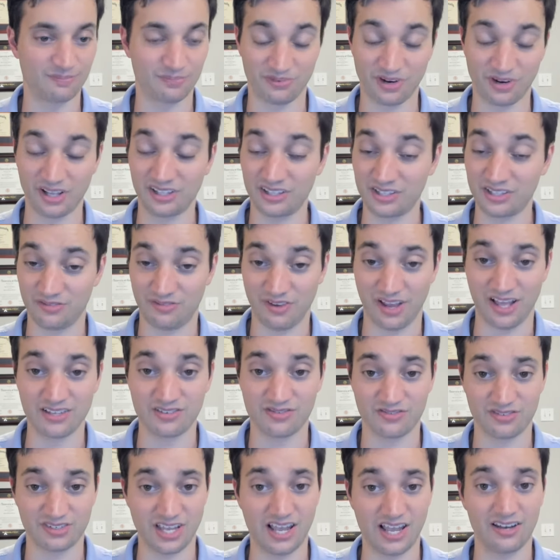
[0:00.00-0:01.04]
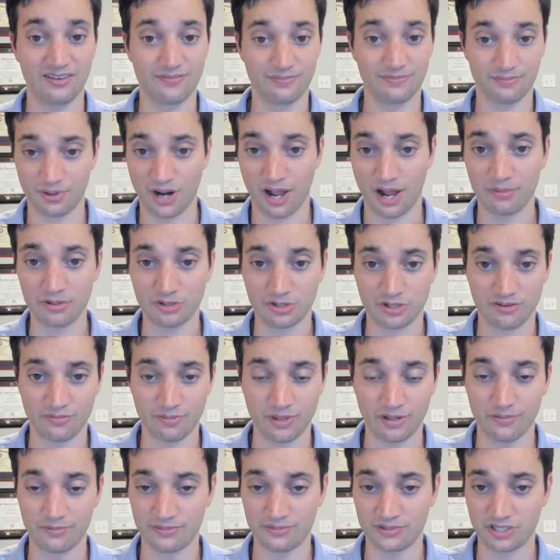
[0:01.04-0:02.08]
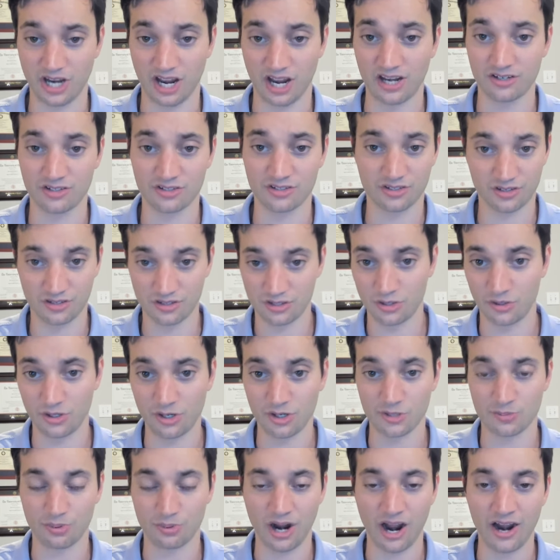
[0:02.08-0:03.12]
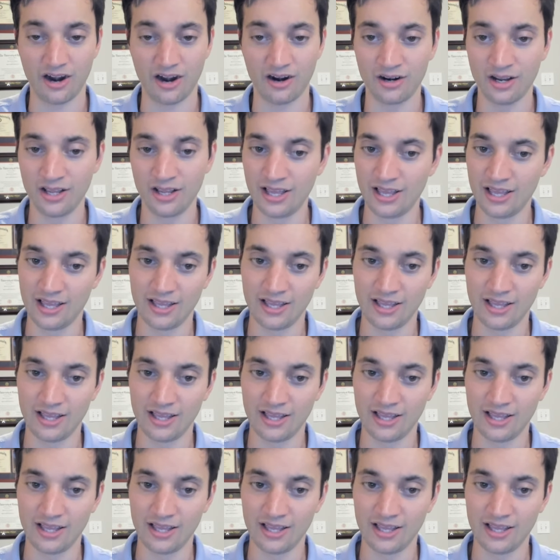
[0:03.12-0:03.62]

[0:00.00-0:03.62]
frankly, the fans have said probably should have been changed 2 years prior.